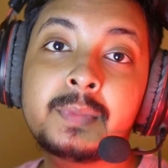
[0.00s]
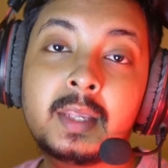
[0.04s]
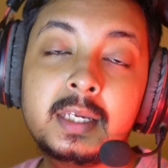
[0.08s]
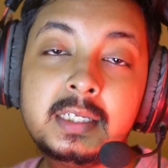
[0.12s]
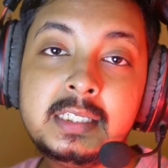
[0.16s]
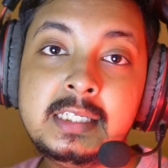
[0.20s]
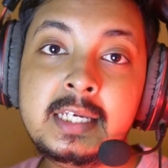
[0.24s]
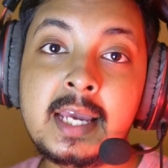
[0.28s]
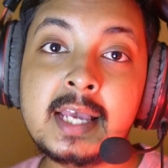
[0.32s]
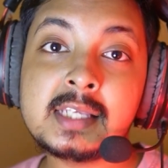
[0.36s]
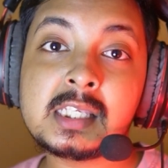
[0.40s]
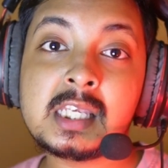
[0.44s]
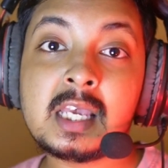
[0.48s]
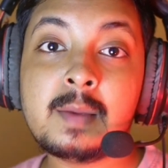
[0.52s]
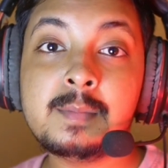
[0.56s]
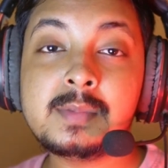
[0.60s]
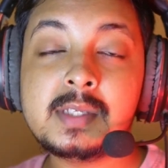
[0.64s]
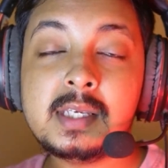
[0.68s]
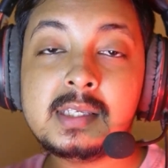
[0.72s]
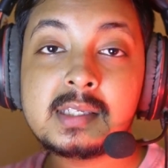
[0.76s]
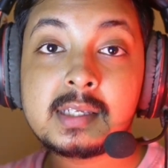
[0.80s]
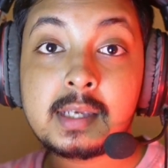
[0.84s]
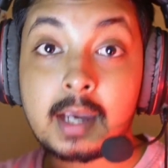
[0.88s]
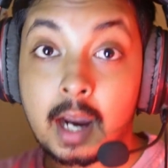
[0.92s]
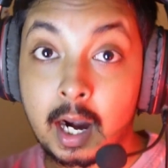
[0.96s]

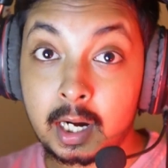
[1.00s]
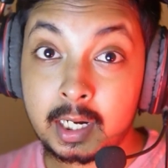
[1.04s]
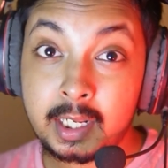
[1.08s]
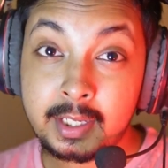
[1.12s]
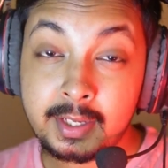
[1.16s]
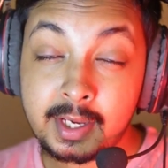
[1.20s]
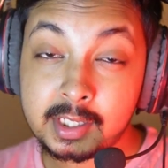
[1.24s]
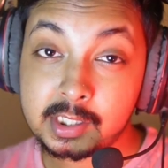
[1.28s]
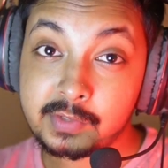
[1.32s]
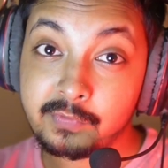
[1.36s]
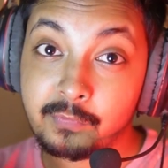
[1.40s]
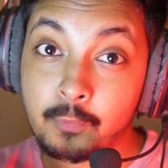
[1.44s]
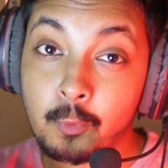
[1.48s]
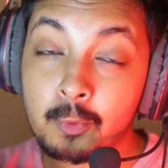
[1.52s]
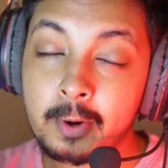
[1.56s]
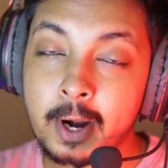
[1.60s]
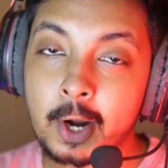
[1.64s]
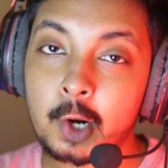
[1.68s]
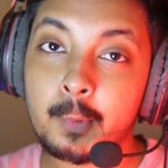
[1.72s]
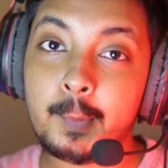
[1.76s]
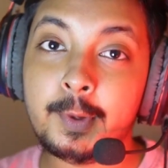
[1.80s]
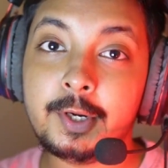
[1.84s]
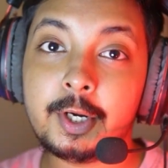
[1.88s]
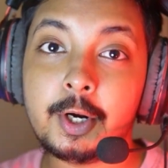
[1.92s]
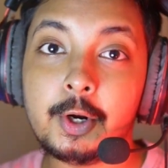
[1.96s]
TSMC's cutting-edge
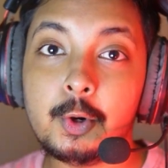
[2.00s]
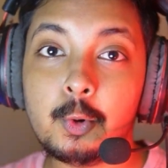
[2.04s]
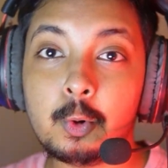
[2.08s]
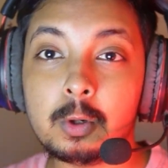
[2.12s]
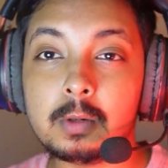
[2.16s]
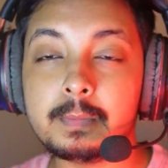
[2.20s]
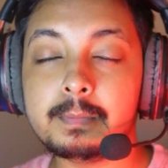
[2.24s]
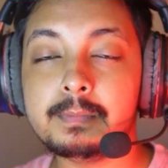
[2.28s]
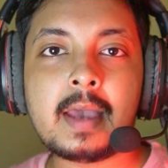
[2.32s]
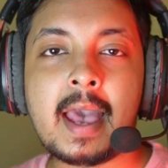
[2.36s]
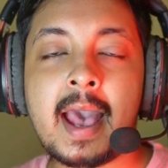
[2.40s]
4nm node.